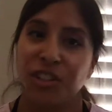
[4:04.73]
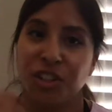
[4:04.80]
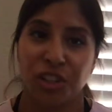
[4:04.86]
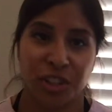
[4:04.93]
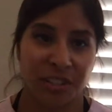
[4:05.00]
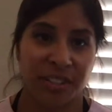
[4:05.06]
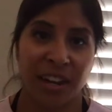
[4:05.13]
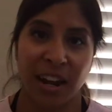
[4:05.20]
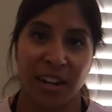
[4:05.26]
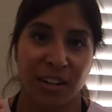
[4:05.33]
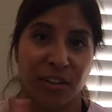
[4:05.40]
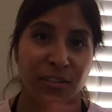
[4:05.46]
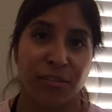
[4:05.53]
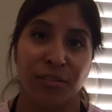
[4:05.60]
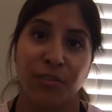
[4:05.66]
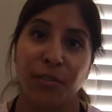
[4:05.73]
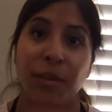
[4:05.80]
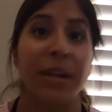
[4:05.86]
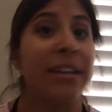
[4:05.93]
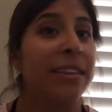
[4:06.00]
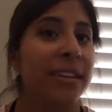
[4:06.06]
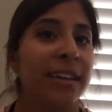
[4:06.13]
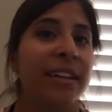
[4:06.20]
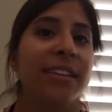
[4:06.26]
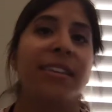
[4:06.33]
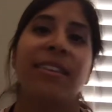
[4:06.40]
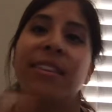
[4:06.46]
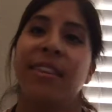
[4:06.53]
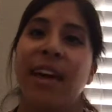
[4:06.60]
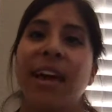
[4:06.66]
just kind of freely,
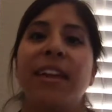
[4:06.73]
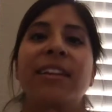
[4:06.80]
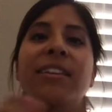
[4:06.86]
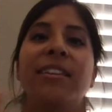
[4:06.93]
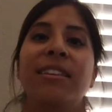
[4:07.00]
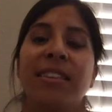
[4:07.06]
then